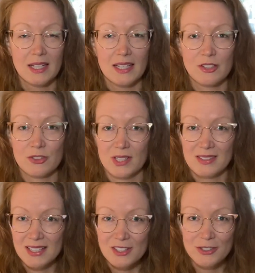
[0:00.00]
in
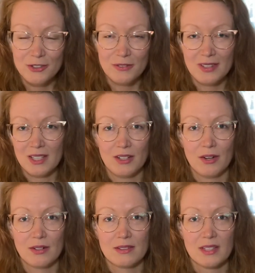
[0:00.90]
translation over the
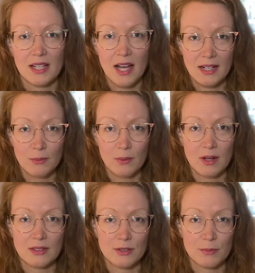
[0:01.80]
years, and I kind of
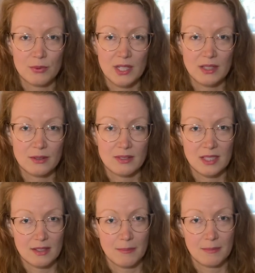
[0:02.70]
want to bring those
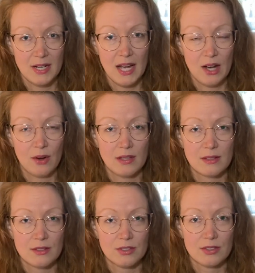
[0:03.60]
things up now and
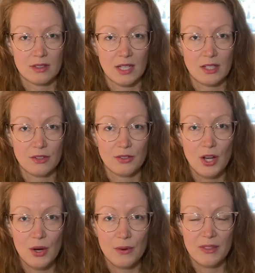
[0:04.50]
just let you
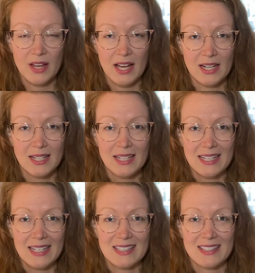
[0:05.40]
know that
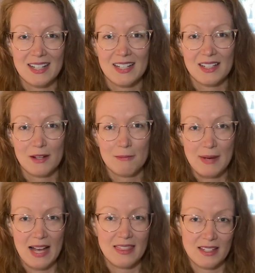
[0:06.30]
it's not a
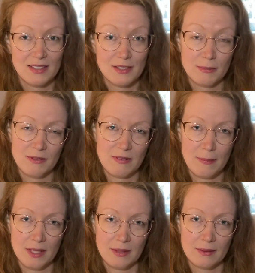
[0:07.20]
bad thing to be
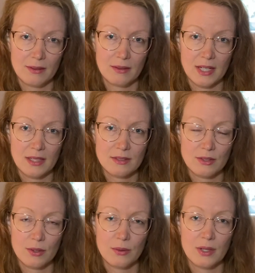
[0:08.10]
feminine, okay?
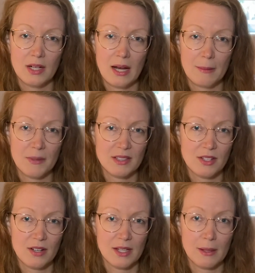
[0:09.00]
So I'm not
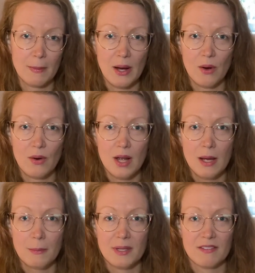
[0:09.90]
talking about
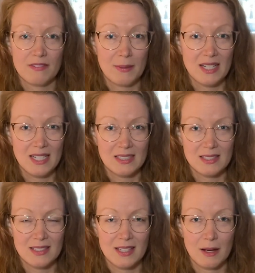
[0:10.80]
being a
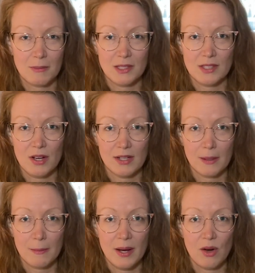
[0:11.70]
feminist. I'm not talking
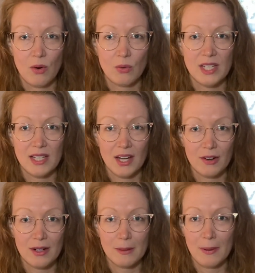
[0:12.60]
about only
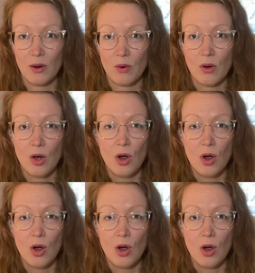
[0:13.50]
caring about